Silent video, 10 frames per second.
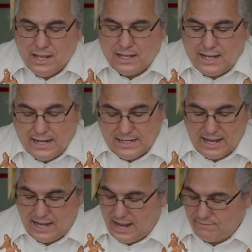
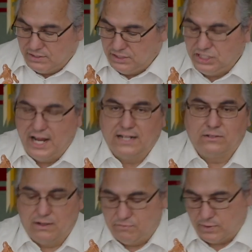have a good chance
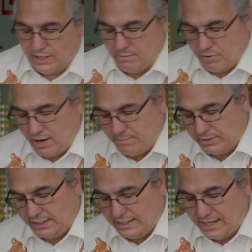of working
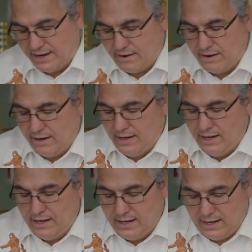properly there
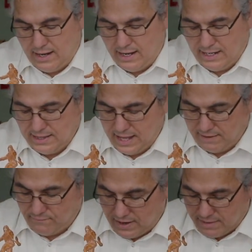in that
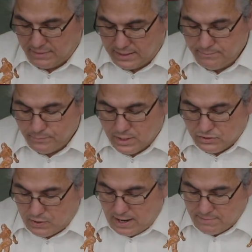environment.
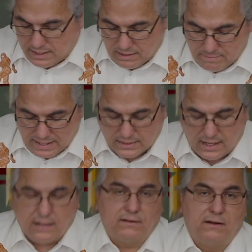So I'm not the best
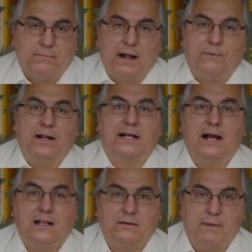colorer, but I want to
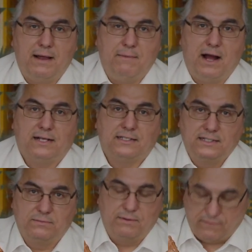color my
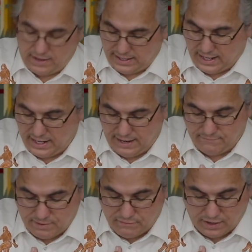moccasins before I
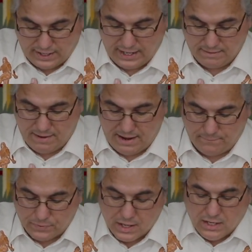cut them
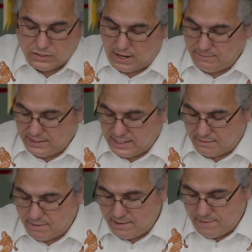out. So I'm going to take
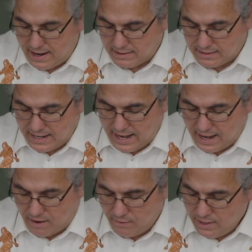my pattern
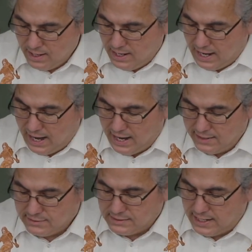now,
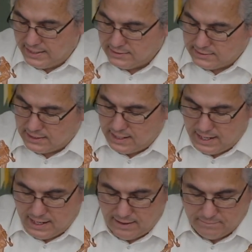and since
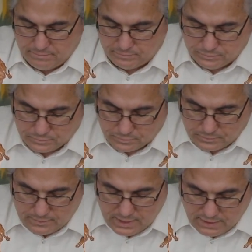
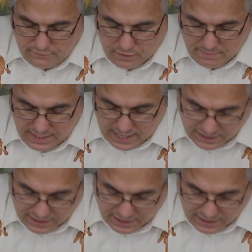for me, I